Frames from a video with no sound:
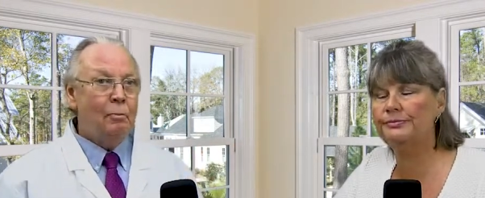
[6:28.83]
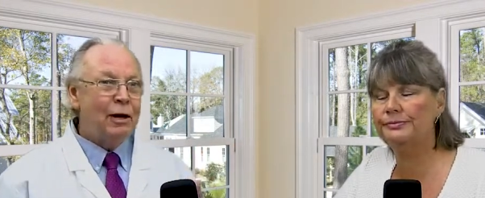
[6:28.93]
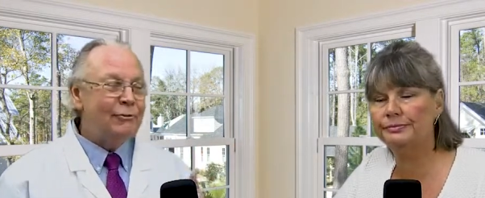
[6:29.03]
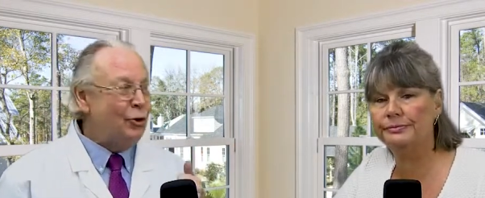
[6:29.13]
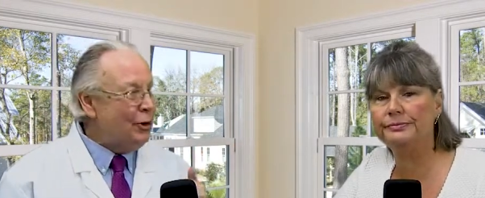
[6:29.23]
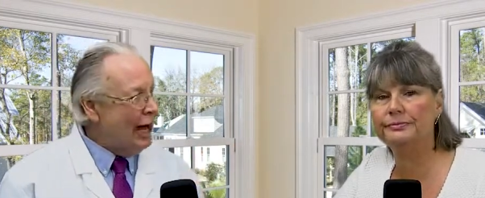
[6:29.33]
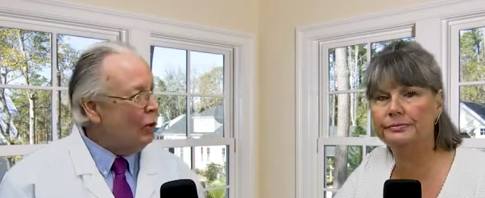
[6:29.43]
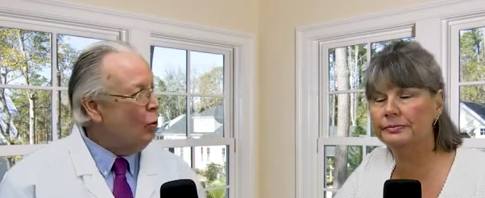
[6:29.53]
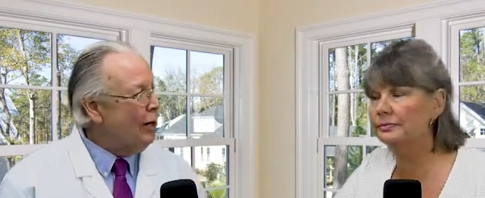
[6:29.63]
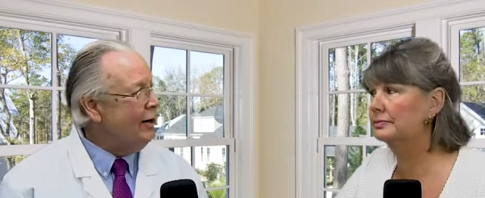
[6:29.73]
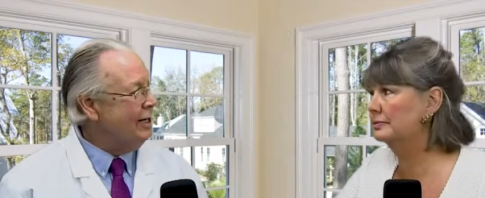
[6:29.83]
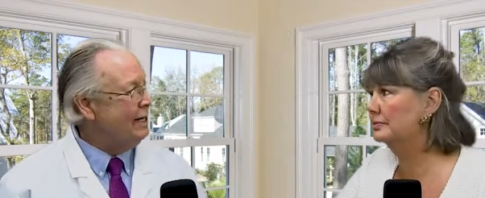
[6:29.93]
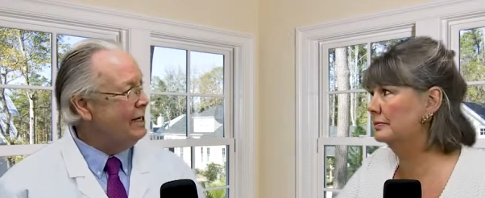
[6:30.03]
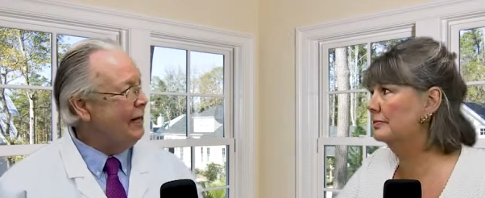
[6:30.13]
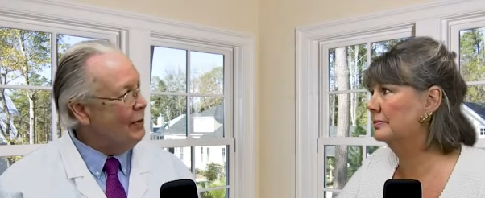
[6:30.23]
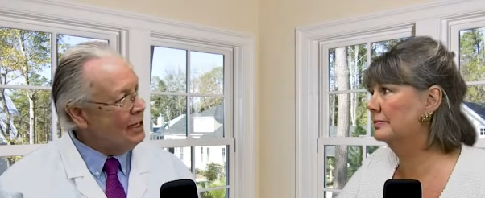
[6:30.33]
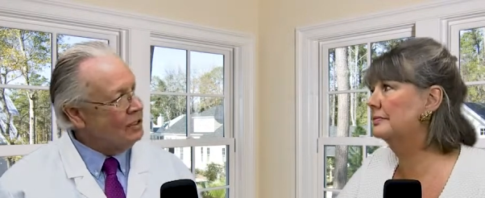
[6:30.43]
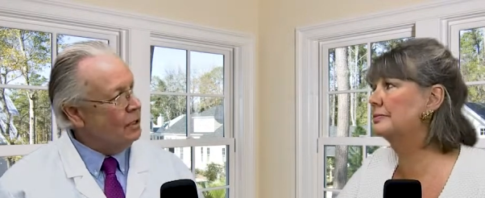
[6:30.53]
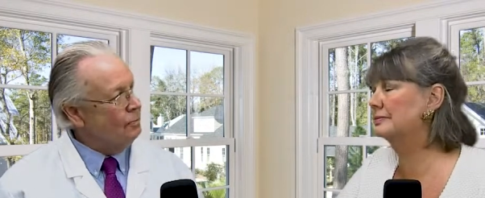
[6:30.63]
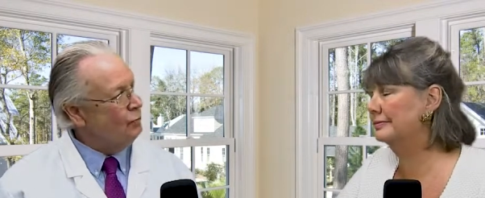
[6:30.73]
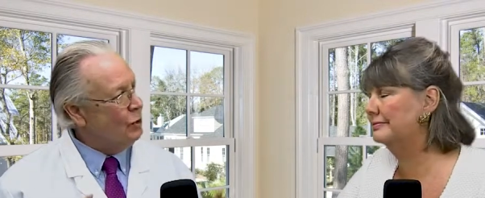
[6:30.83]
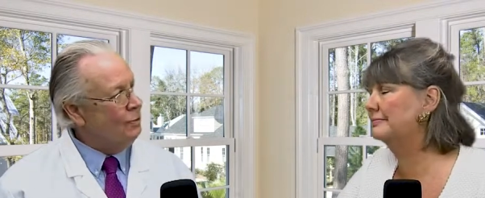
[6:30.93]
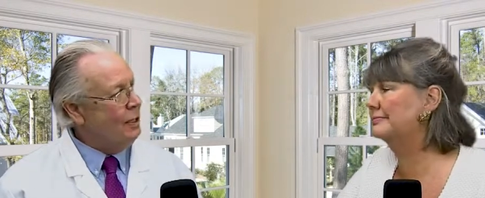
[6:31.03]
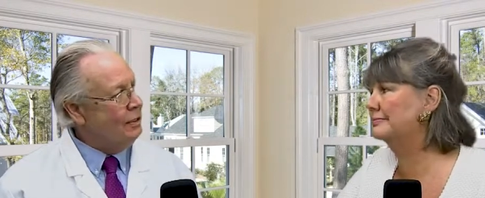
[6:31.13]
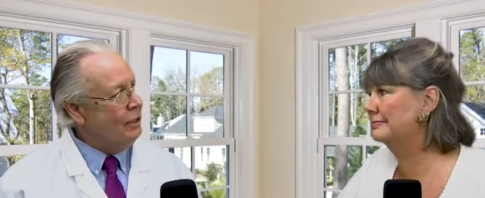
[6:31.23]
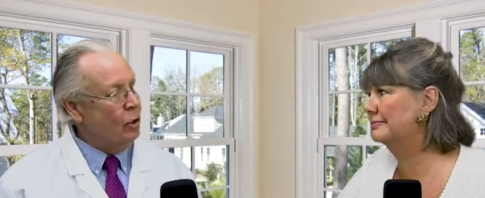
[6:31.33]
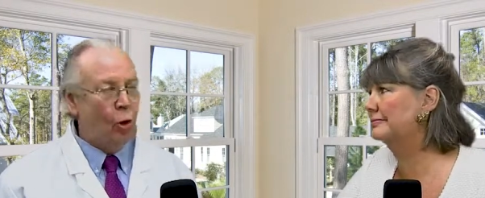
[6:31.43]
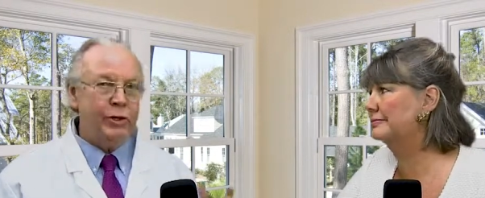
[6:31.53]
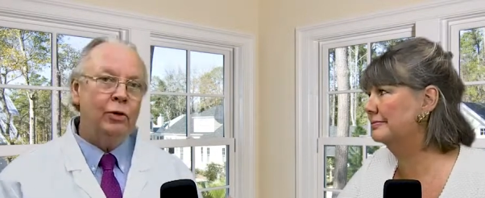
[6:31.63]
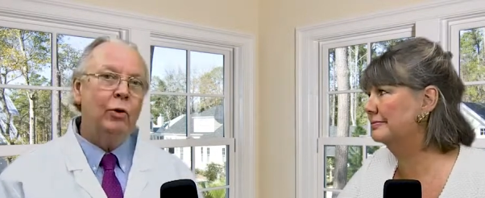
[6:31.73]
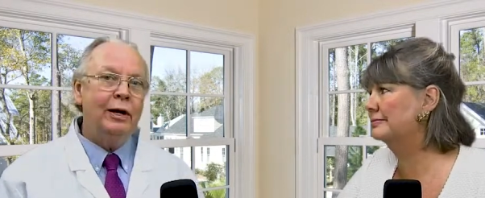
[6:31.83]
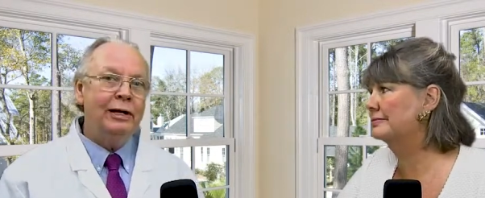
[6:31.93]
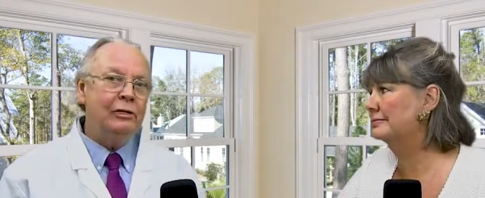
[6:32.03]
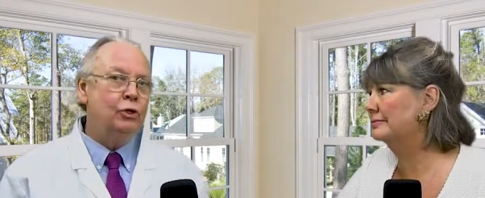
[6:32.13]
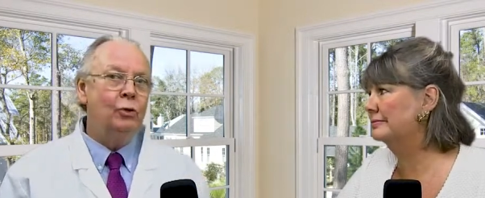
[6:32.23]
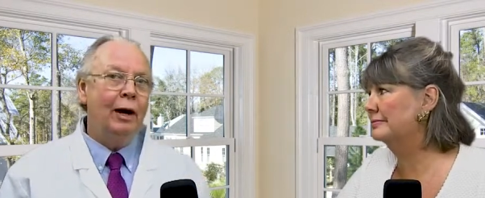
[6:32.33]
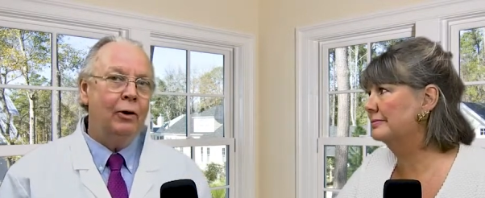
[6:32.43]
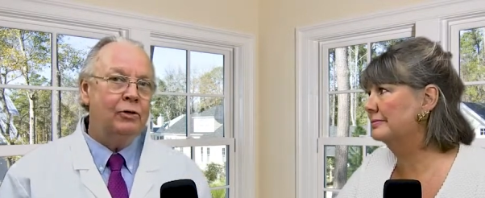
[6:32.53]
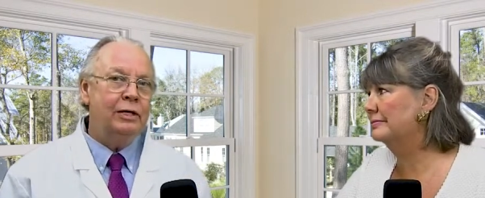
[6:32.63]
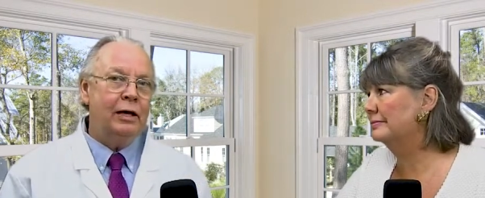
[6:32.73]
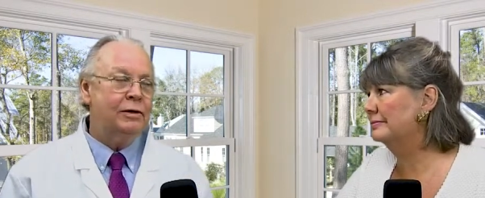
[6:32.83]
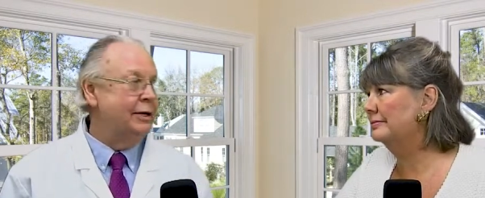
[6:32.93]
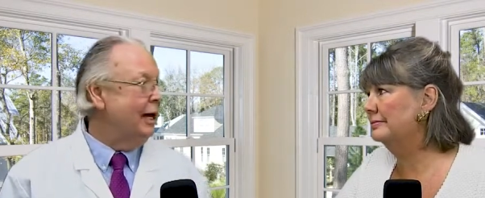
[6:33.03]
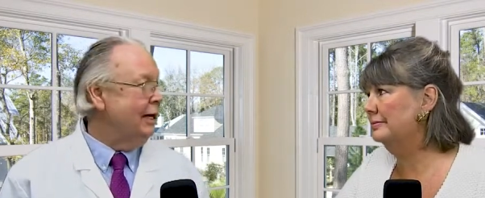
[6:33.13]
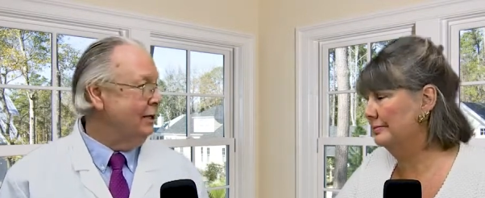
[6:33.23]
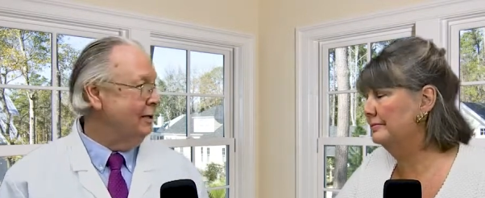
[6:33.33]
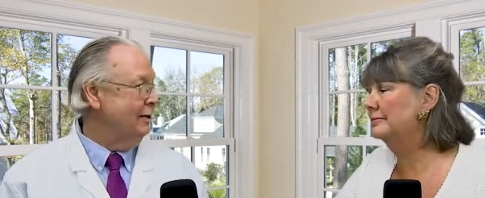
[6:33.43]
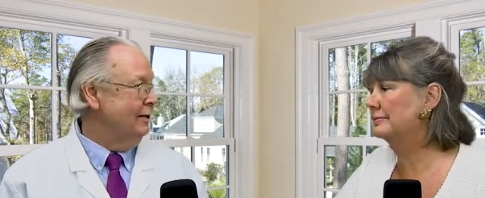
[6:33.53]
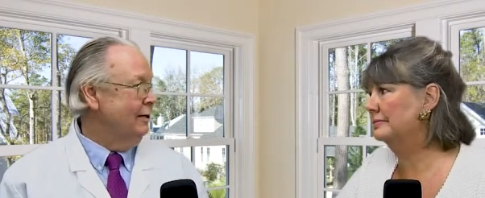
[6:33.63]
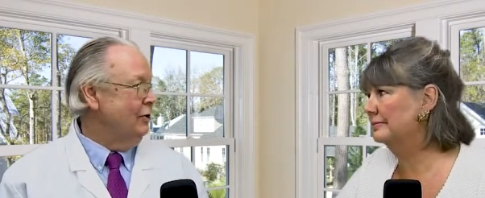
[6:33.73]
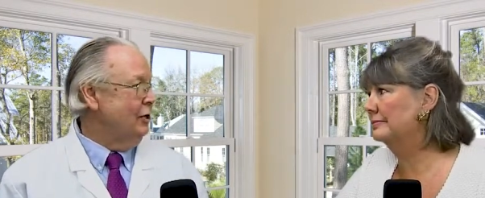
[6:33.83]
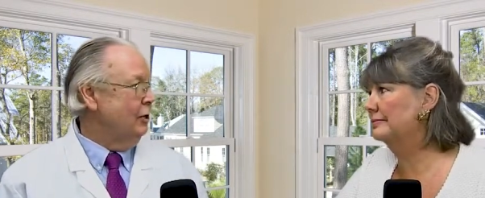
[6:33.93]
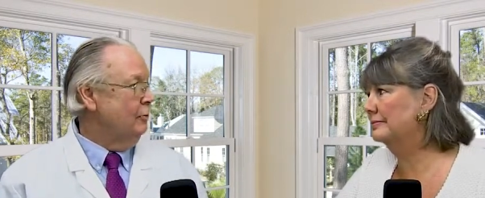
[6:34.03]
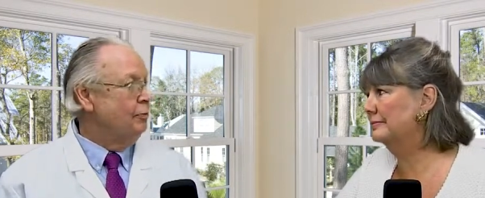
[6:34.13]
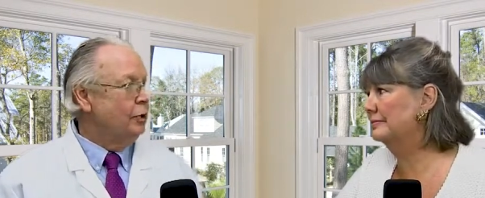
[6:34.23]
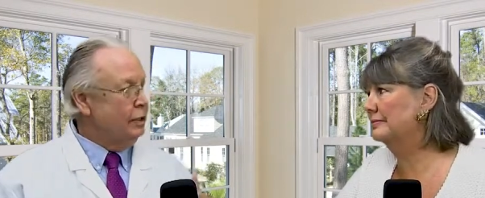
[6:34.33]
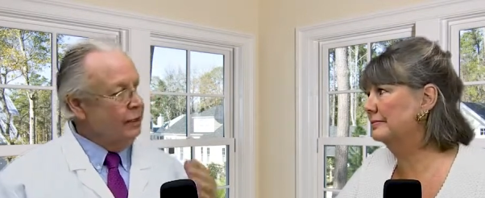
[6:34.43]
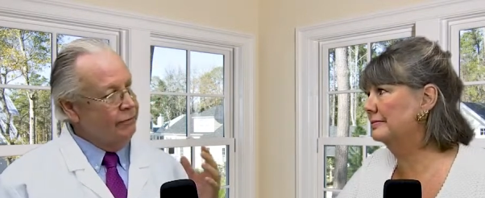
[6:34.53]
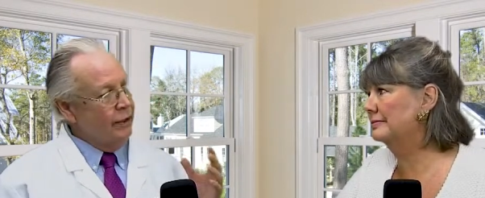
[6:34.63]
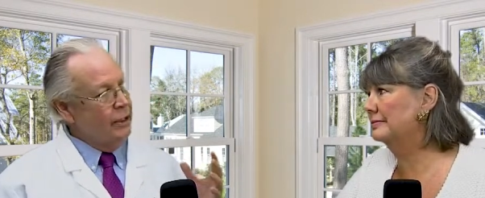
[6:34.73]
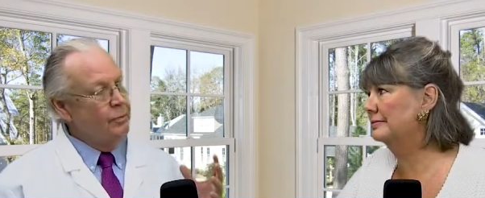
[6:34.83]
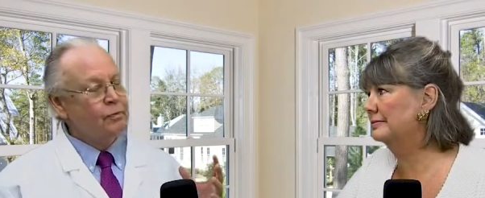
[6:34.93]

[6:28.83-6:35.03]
Speaker 1: But if you're not wearing it, and that's the, mm-hmm. the big deal, or you're wearing it two hours out of the night, you know, if a